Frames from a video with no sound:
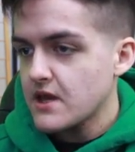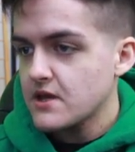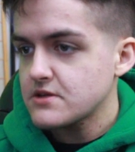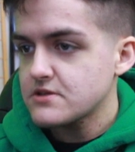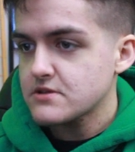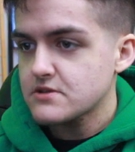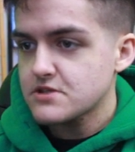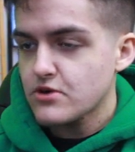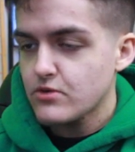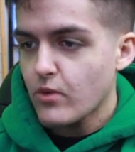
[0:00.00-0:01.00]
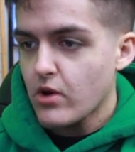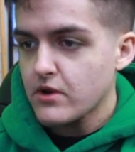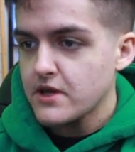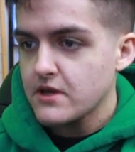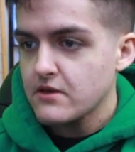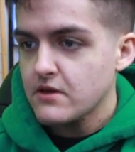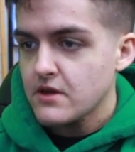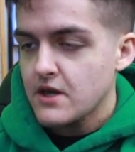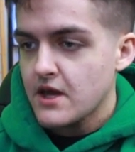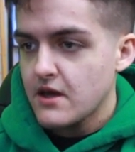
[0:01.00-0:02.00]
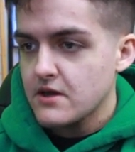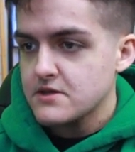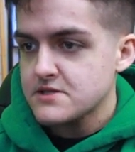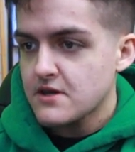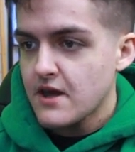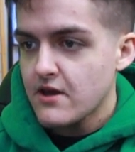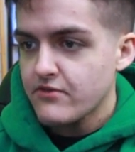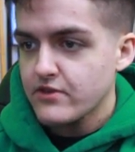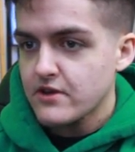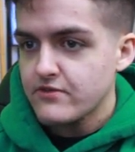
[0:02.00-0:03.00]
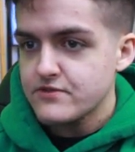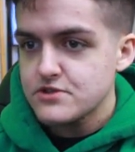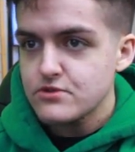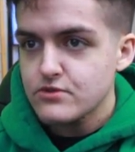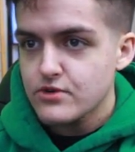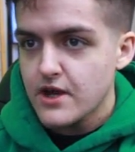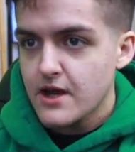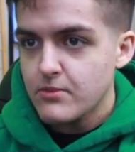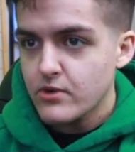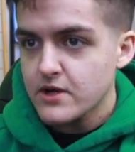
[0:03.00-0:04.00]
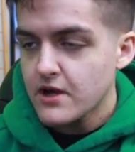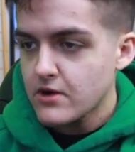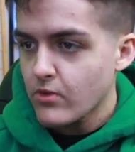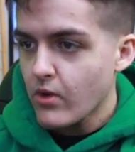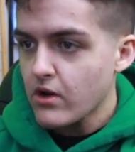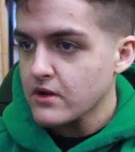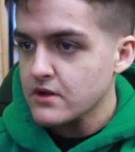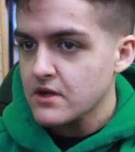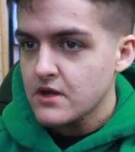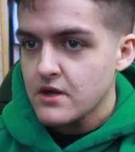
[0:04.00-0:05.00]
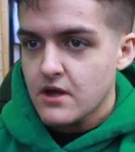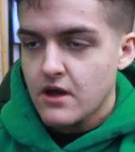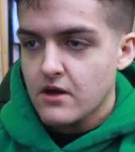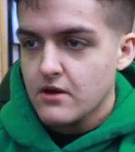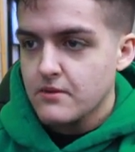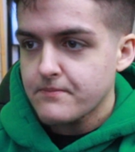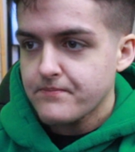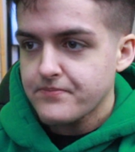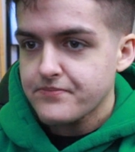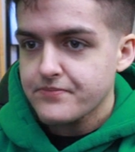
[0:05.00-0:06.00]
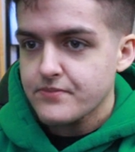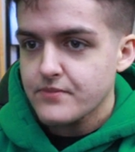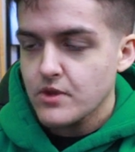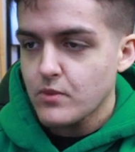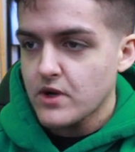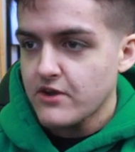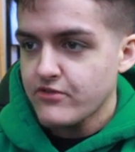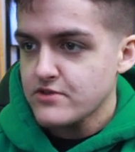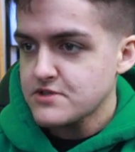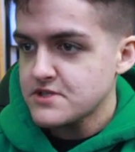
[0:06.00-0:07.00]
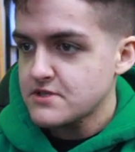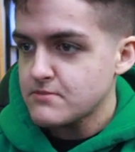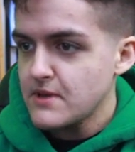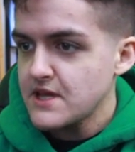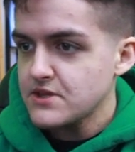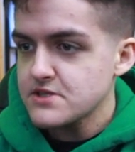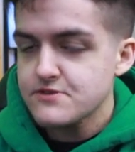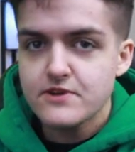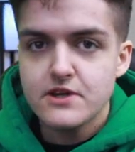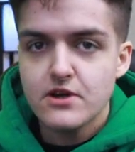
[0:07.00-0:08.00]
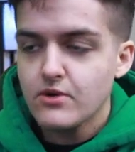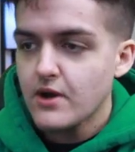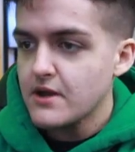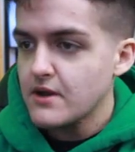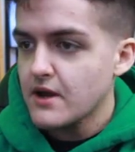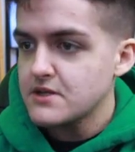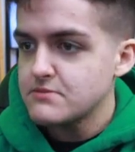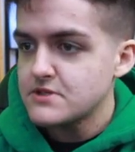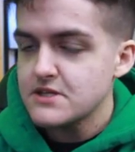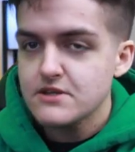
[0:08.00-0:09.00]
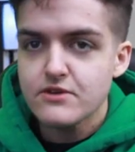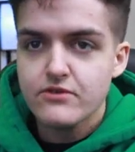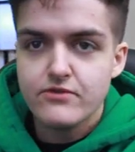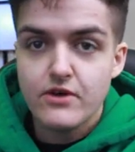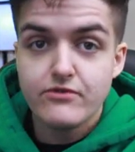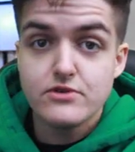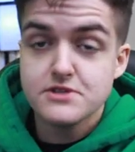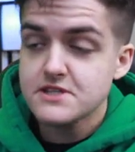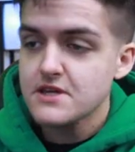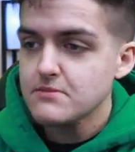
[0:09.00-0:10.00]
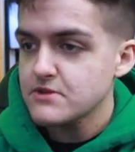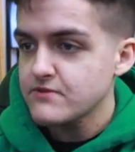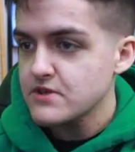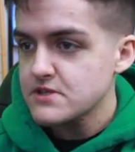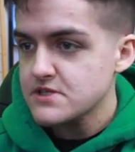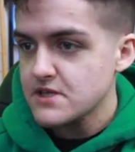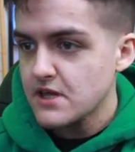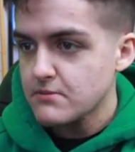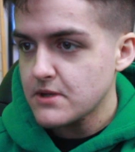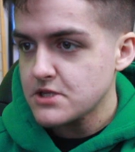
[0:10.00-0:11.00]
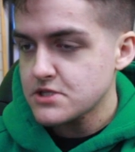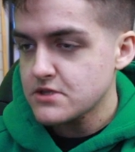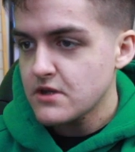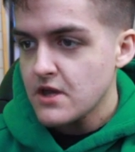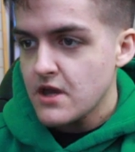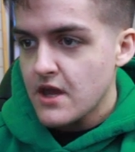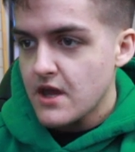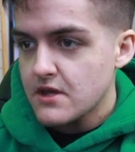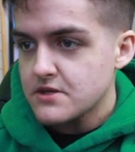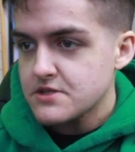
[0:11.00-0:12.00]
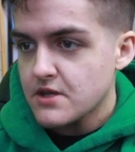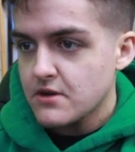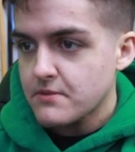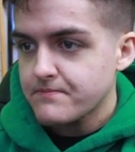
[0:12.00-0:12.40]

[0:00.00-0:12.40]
and start walking as a Half-Life 2 crab would kind of walk. When I first made this video, I did a first attempt of this animation, and